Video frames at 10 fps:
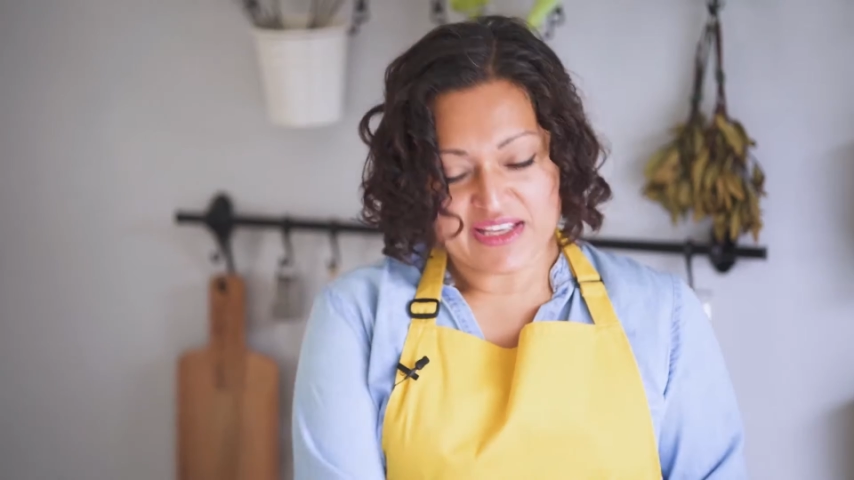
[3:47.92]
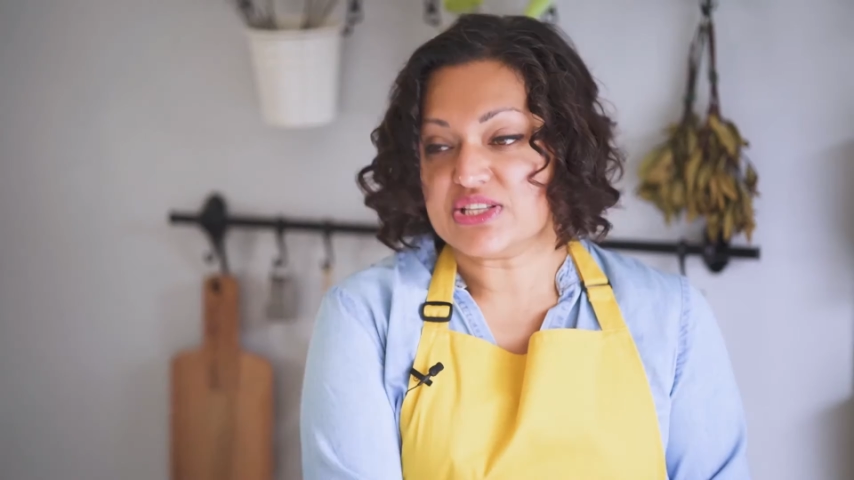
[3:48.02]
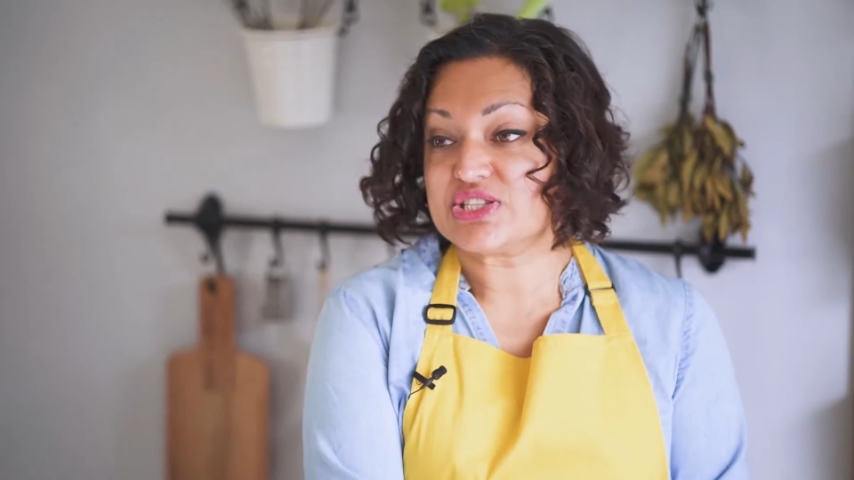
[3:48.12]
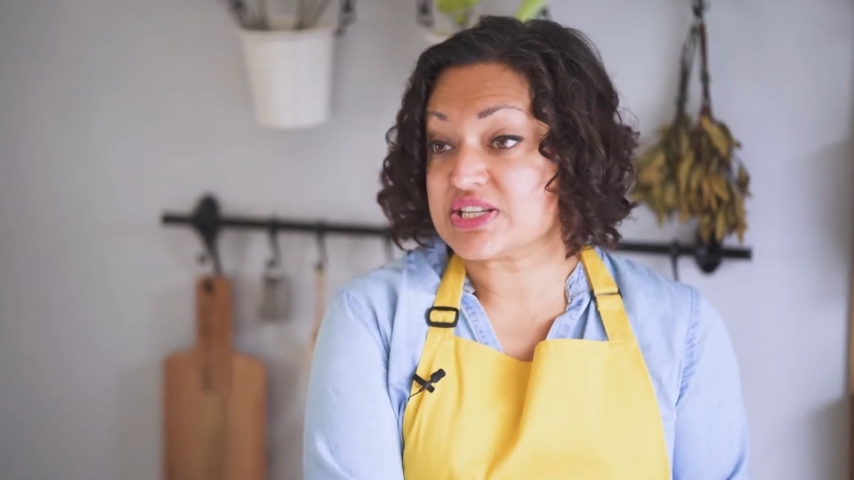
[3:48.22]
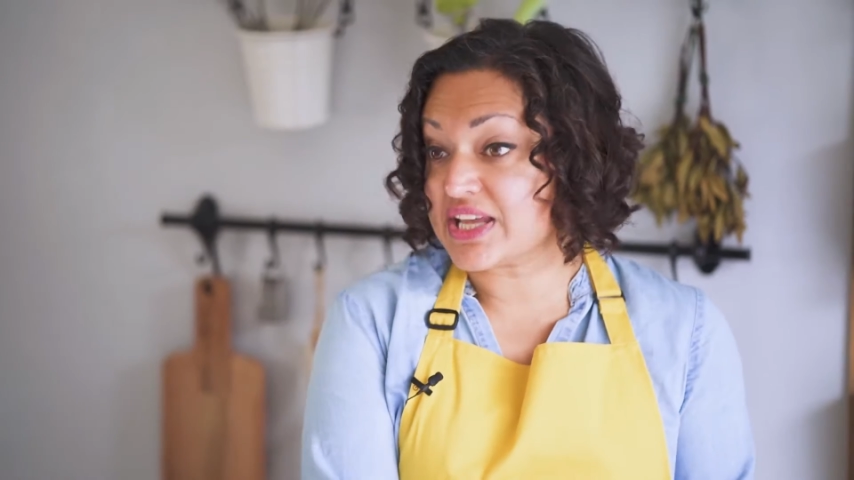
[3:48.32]

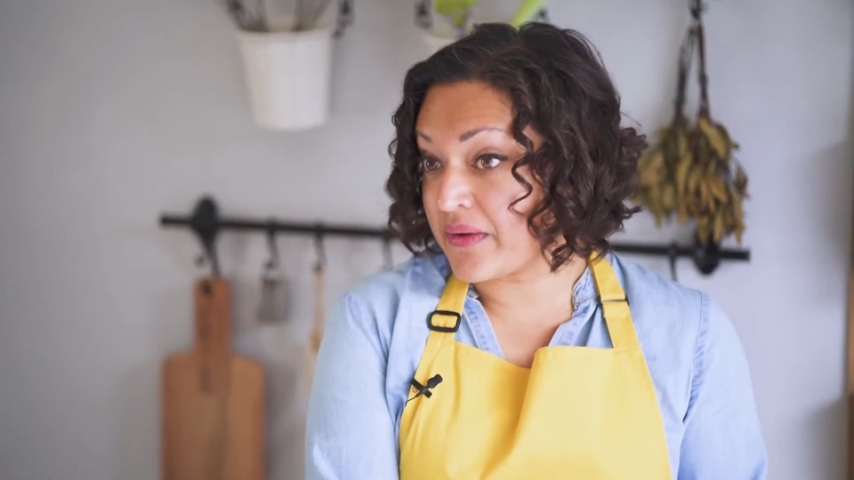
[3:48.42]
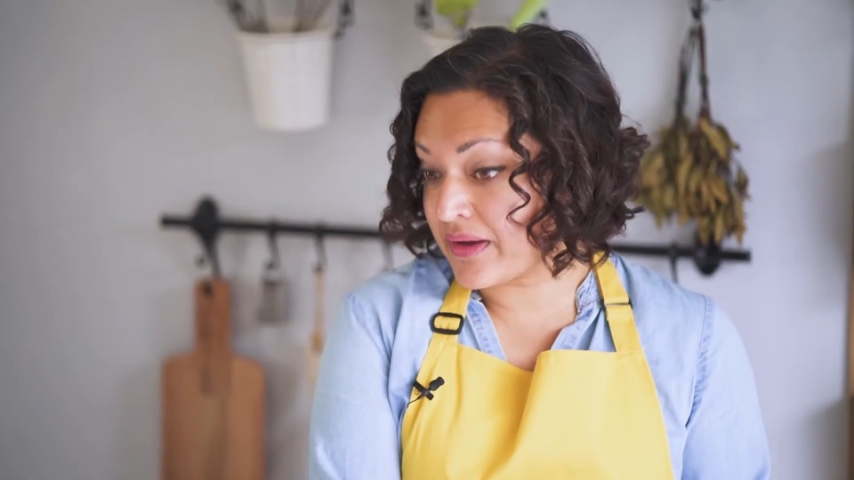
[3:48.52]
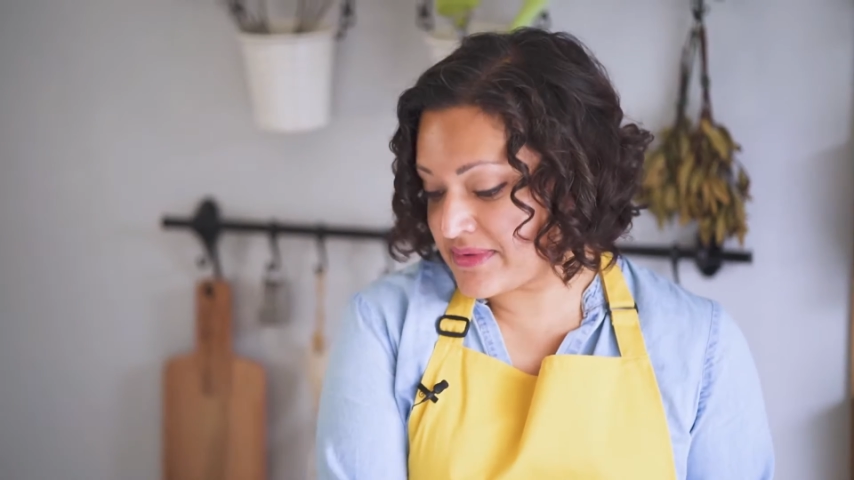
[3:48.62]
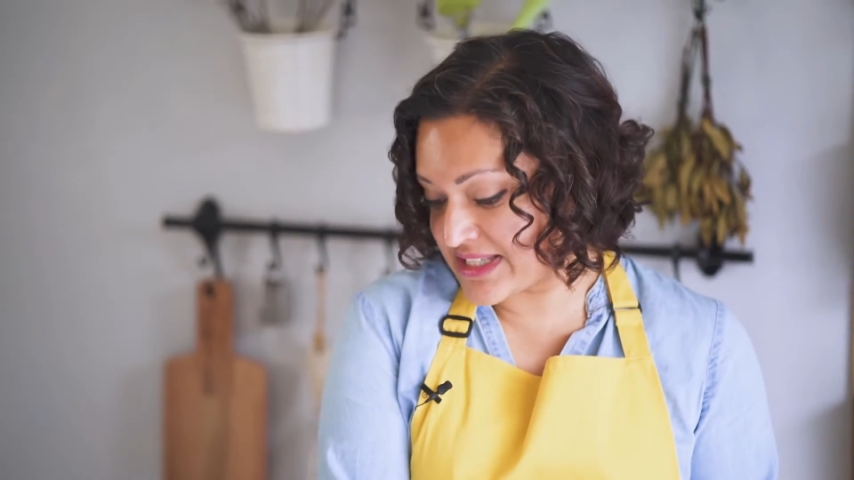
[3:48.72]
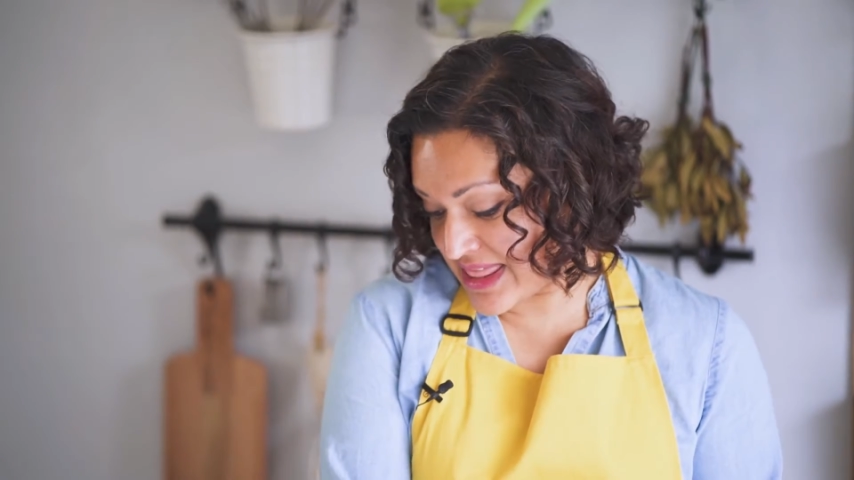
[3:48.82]
So now
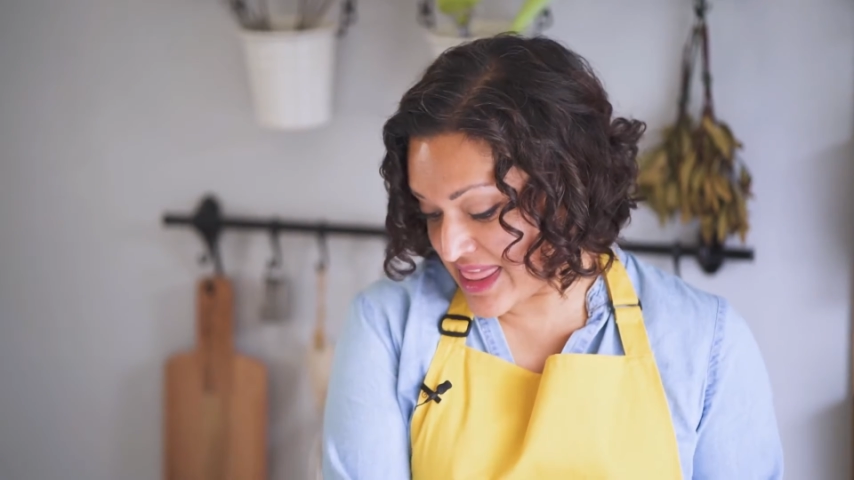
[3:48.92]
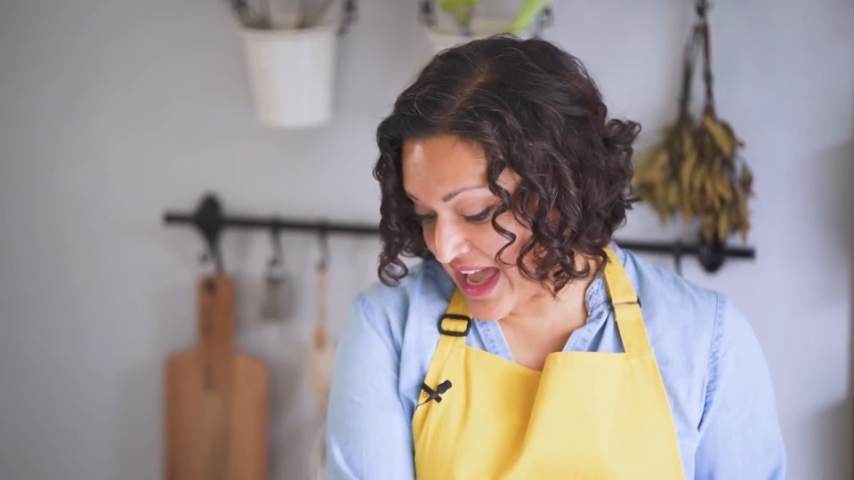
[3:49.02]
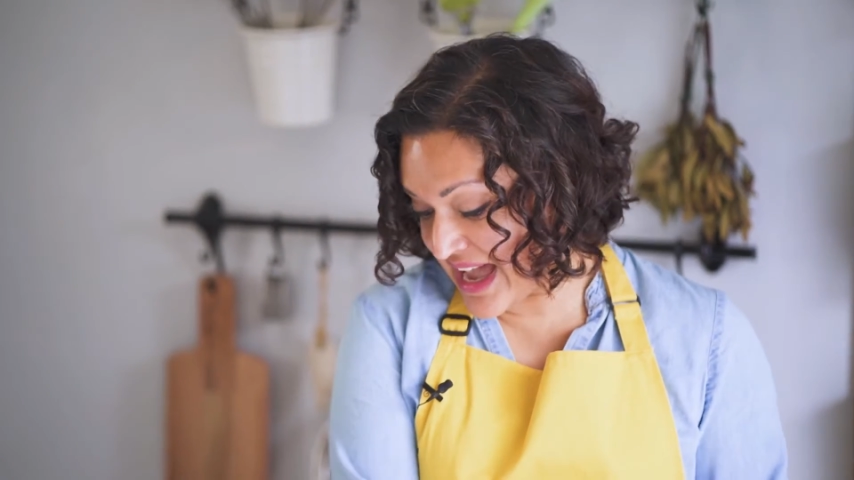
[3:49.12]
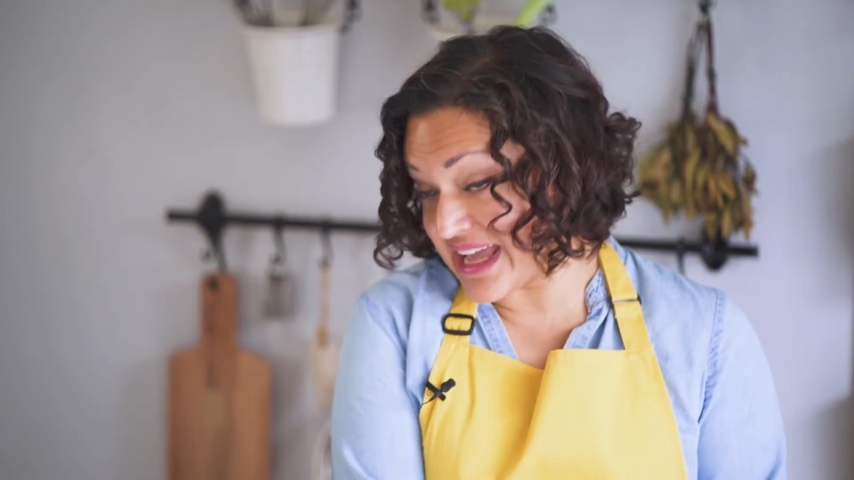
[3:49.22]
I'm done there,